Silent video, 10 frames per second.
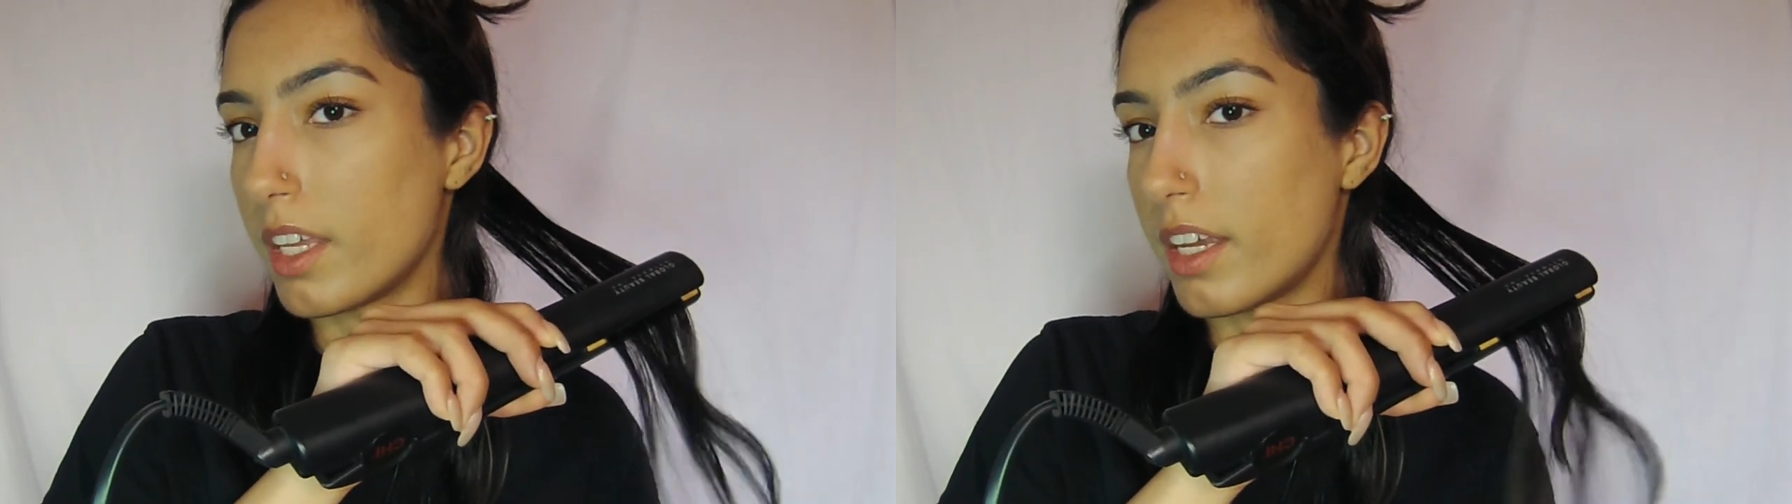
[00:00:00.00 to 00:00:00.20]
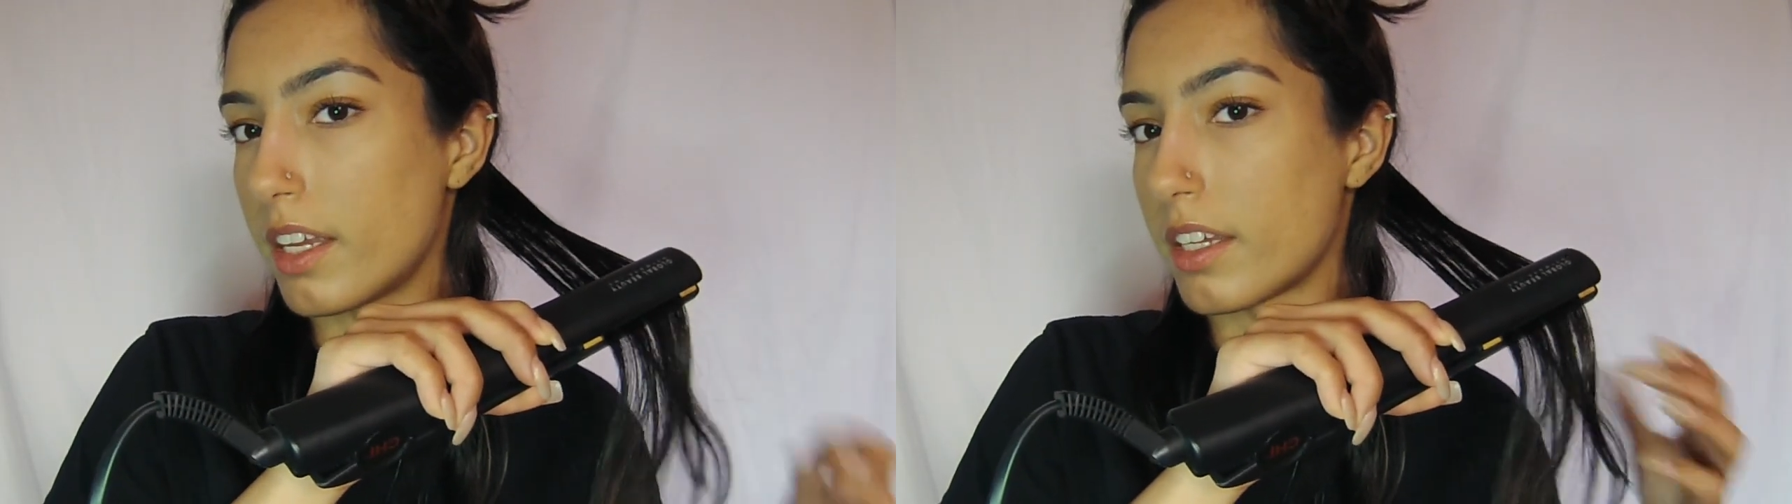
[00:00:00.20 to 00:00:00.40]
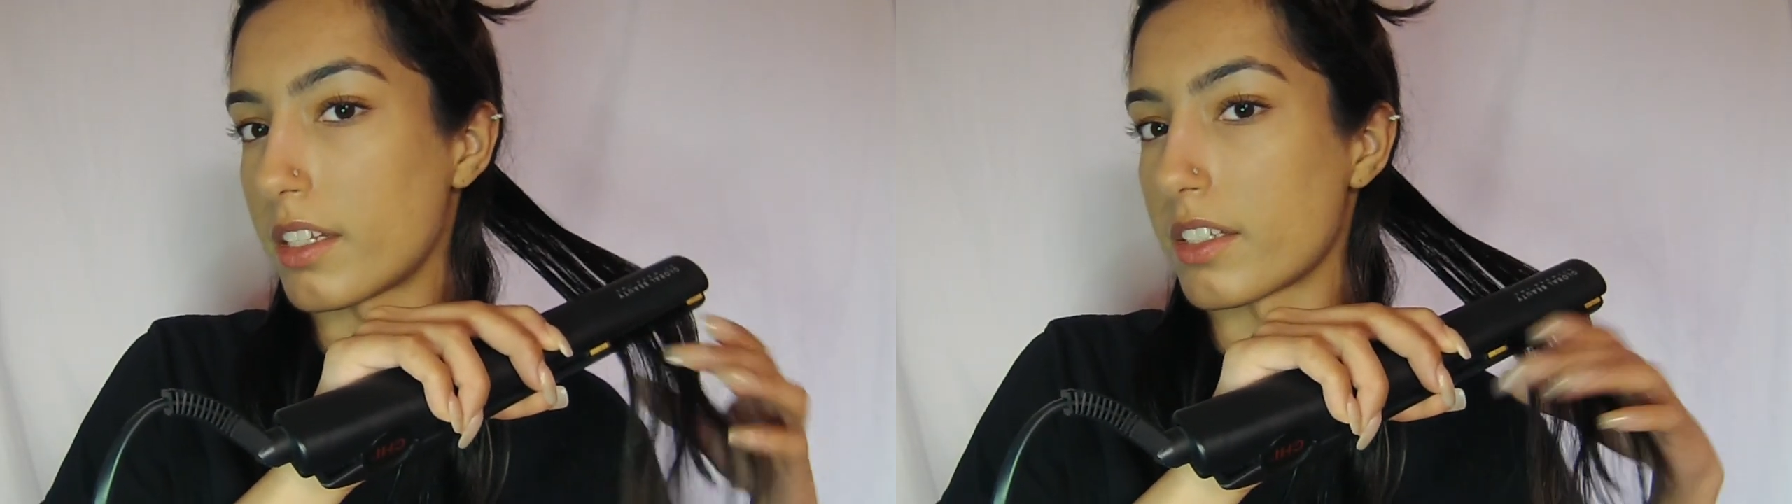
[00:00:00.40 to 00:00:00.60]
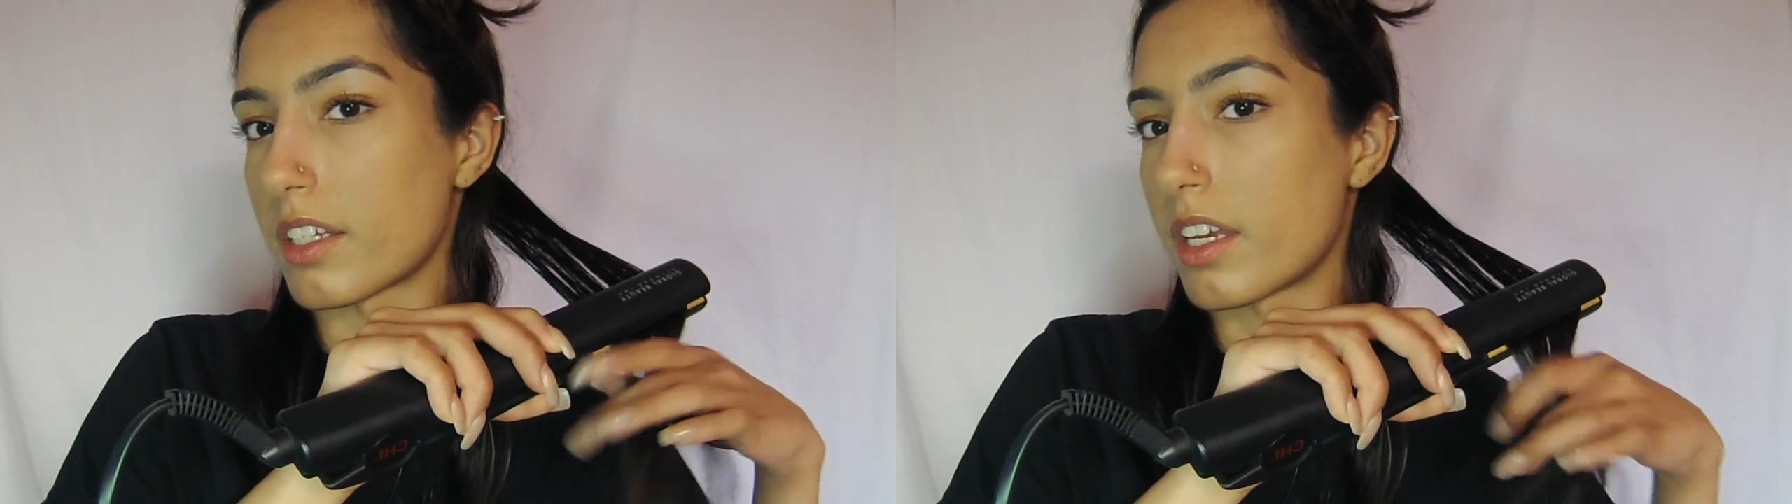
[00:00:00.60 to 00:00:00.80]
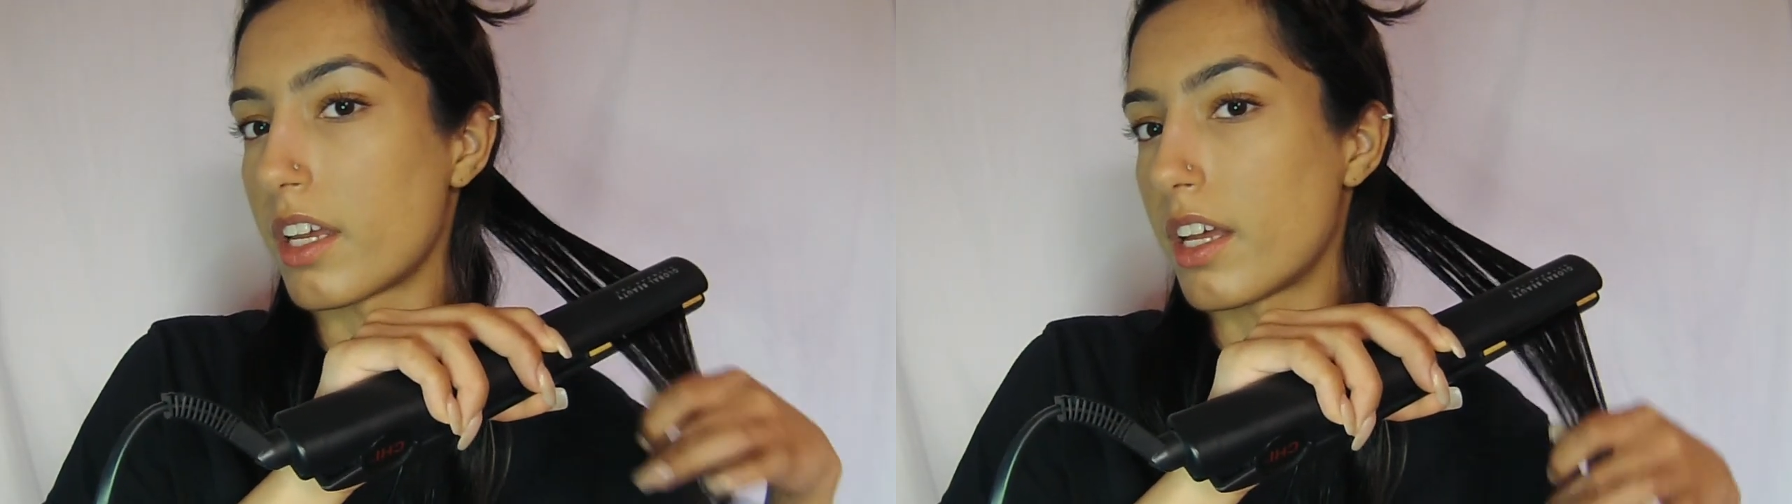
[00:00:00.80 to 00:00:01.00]
And
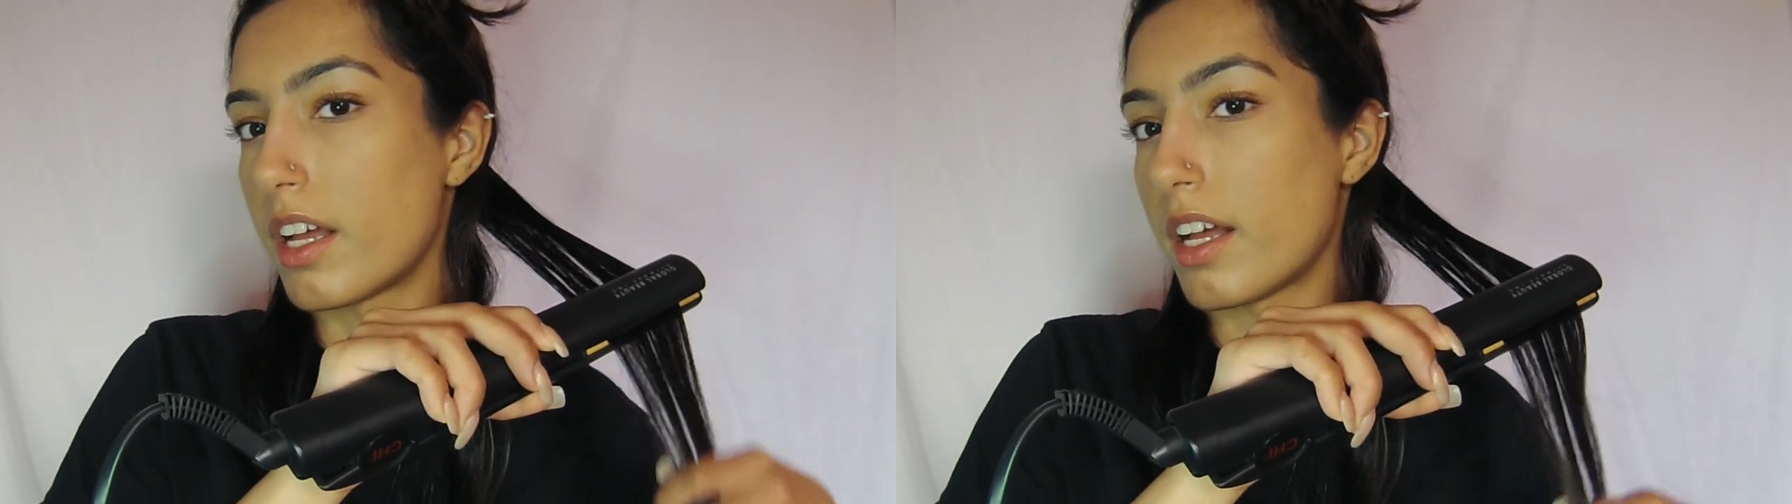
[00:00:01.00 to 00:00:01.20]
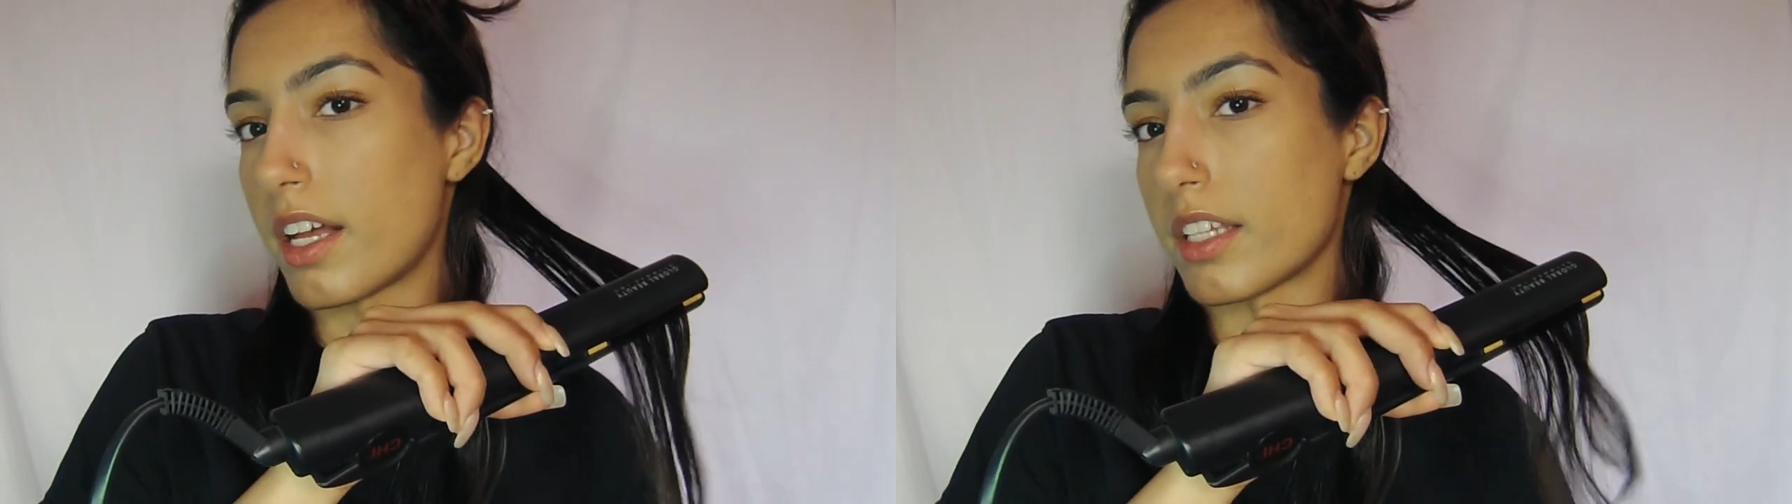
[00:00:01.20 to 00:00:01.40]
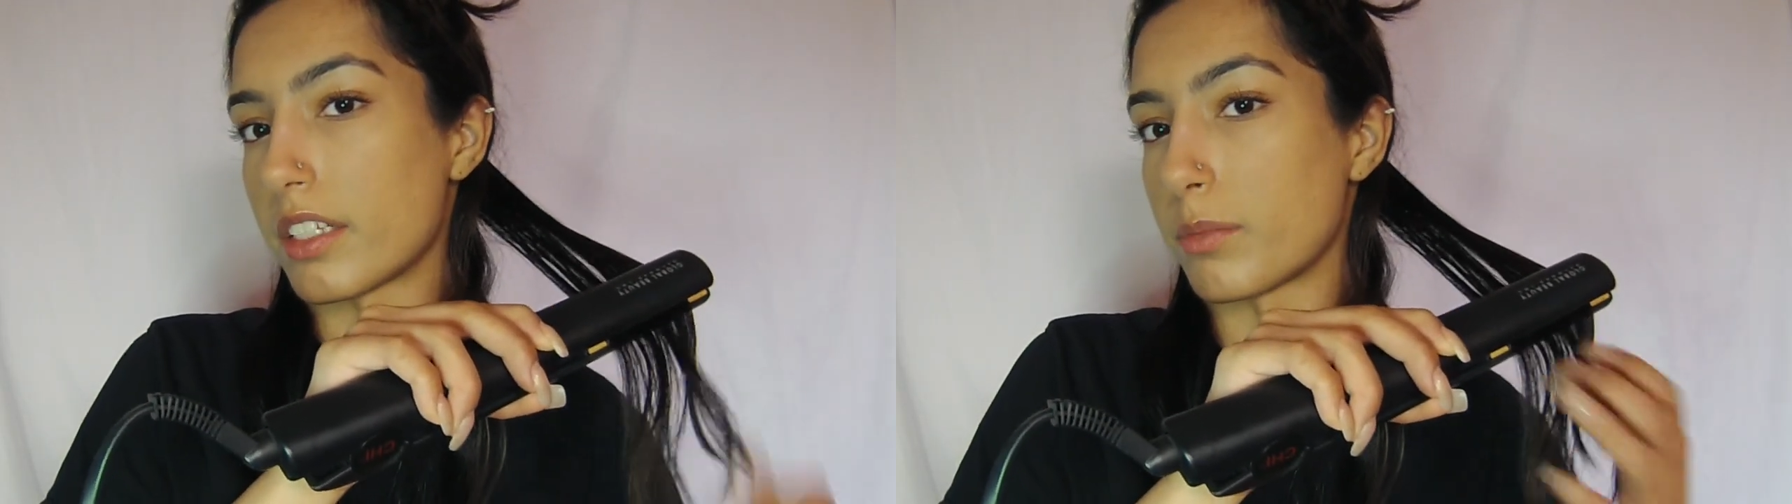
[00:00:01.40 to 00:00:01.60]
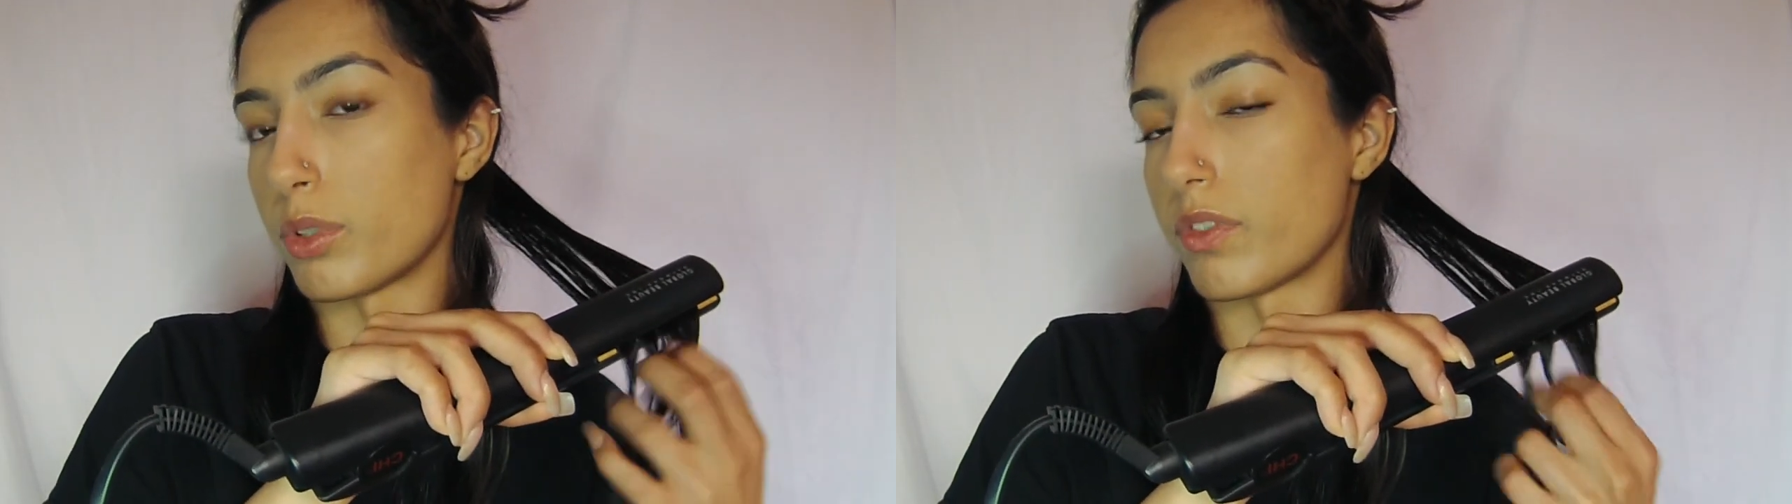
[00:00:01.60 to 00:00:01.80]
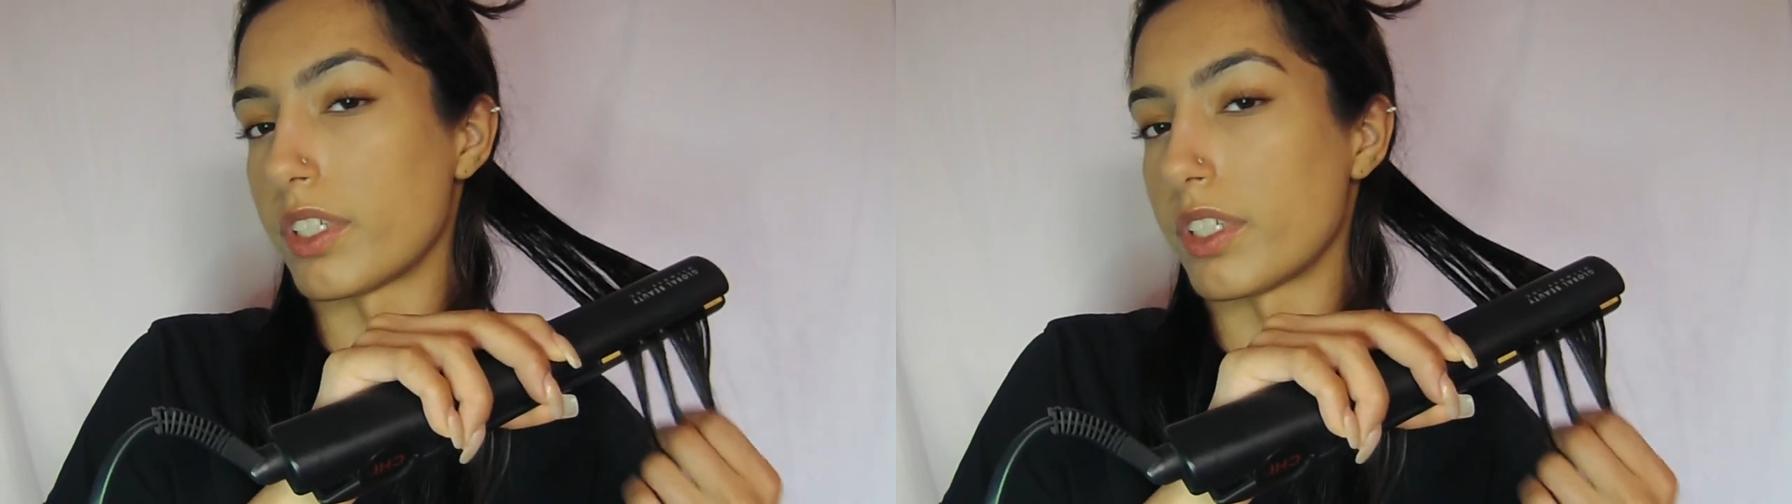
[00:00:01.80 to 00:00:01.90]
as I move